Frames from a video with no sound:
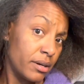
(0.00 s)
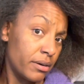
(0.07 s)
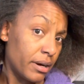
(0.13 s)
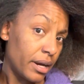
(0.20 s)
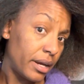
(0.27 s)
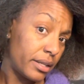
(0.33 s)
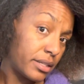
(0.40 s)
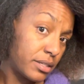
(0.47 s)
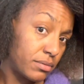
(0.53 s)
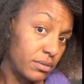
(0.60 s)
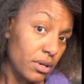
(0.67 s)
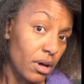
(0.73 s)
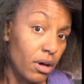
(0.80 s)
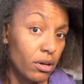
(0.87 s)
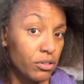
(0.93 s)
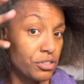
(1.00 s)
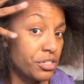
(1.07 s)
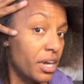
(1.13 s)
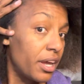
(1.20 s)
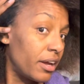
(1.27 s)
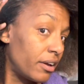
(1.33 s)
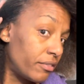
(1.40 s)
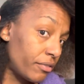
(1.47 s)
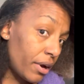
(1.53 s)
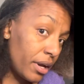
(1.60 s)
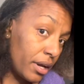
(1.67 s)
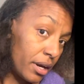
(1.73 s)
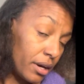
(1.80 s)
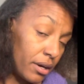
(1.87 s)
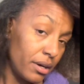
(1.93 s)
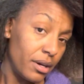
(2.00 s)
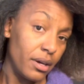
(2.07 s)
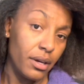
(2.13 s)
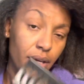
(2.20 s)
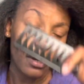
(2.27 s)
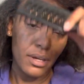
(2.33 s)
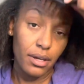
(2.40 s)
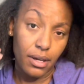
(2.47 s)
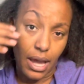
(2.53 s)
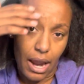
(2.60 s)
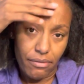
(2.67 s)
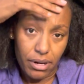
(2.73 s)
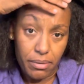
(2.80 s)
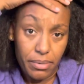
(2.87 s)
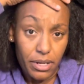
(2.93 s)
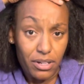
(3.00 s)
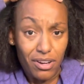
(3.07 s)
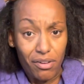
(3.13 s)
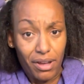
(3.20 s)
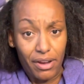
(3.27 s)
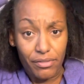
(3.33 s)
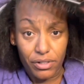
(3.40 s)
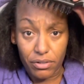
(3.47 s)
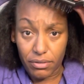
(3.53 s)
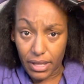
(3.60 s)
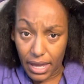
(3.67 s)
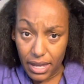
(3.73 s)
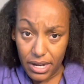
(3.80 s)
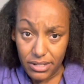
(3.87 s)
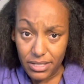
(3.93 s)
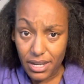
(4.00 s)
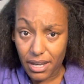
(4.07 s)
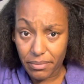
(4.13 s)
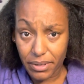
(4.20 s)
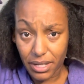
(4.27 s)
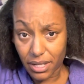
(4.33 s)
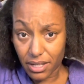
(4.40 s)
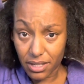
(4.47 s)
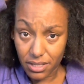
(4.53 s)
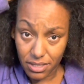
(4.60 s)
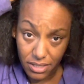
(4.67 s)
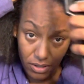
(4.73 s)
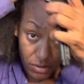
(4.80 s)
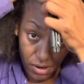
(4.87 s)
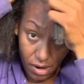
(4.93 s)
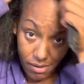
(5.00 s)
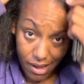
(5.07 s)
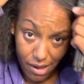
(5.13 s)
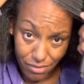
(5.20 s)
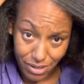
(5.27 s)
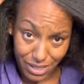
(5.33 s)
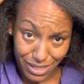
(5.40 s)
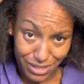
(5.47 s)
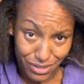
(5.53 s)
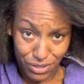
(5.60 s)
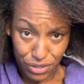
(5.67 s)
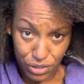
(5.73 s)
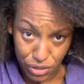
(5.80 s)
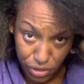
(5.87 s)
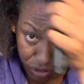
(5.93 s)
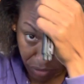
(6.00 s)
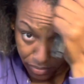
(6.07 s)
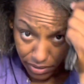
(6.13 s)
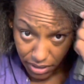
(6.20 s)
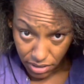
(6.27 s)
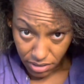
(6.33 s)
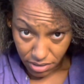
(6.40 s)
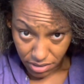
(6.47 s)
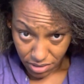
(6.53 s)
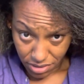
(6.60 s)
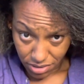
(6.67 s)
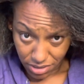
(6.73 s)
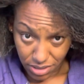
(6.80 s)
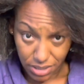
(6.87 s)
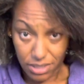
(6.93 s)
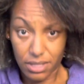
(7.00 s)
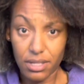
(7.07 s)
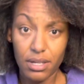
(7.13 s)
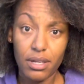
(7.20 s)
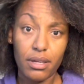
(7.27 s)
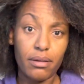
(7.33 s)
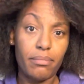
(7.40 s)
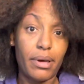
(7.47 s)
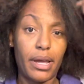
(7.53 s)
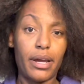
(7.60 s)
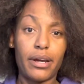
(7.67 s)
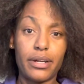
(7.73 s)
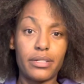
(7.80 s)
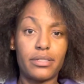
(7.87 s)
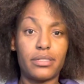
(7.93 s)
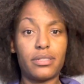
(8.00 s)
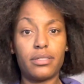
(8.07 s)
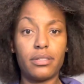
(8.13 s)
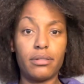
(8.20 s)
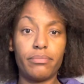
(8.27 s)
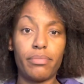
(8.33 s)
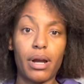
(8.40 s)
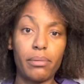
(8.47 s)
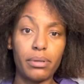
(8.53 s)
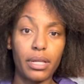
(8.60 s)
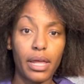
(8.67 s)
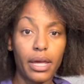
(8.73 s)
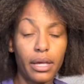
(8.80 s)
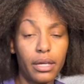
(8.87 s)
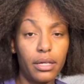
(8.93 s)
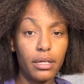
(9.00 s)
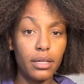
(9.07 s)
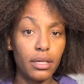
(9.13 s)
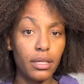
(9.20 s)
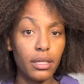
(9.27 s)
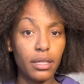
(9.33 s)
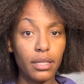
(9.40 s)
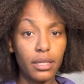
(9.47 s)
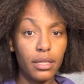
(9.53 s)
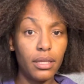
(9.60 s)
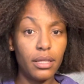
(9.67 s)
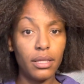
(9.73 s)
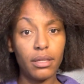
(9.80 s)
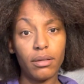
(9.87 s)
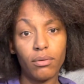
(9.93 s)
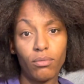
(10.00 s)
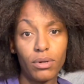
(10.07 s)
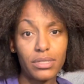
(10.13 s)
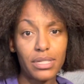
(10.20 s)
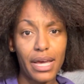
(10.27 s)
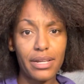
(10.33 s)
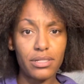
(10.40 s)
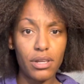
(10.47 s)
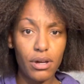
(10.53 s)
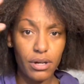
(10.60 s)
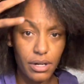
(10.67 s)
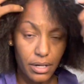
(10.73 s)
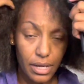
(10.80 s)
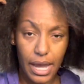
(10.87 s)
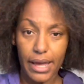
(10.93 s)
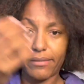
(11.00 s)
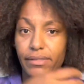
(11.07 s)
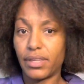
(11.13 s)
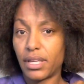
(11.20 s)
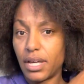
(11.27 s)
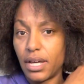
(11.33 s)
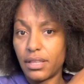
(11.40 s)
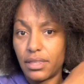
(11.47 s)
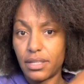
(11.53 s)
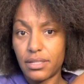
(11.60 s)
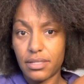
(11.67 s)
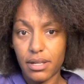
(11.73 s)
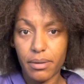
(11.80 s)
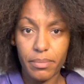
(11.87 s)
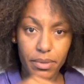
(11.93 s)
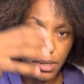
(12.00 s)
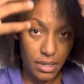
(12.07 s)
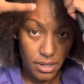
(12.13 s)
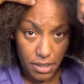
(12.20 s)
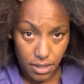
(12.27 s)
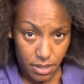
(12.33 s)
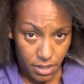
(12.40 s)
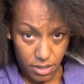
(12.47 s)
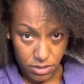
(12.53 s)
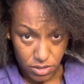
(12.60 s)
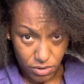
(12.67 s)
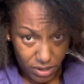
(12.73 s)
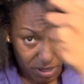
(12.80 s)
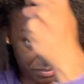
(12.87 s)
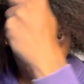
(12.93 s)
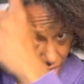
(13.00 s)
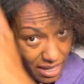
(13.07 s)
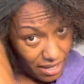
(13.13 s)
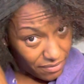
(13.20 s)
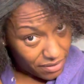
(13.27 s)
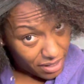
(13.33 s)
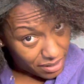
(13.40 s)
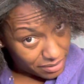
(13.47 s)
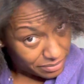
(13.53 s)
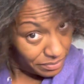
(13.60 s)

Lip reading: Right, this was all shaved right here. I recommend don't ever do that hairstyle because the grow out is stupid. My hair is probably like one side is longer. I had cut this up so it could be even.